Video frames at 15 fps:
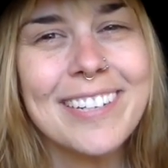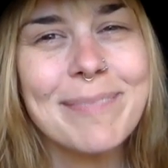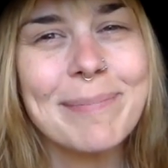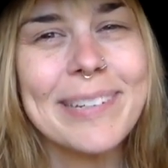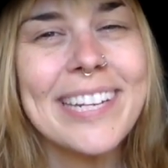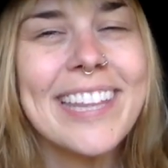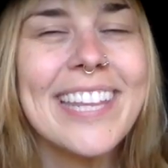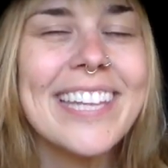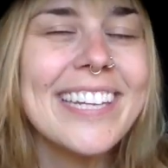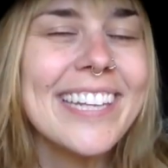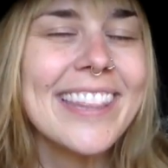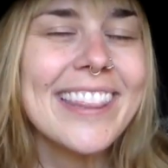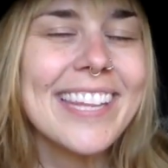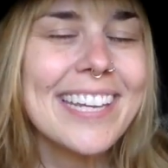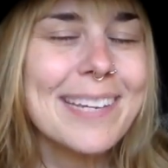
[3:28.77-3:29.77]
Breathe in
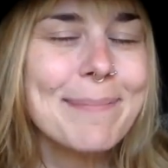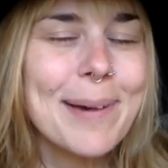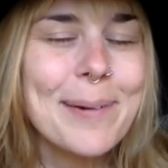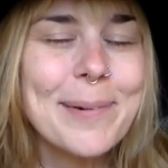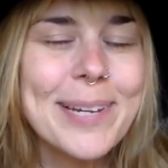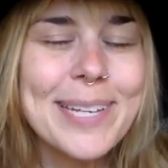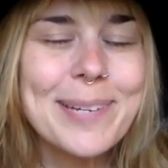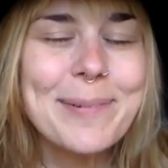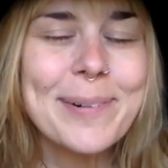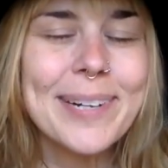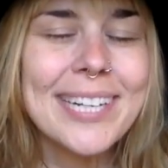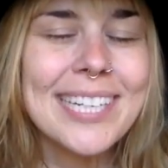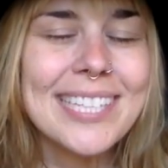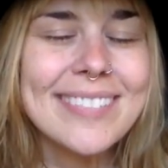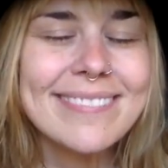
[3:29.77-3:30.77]
and think about what you
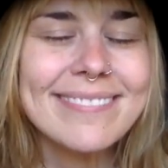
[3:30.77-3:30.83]
want.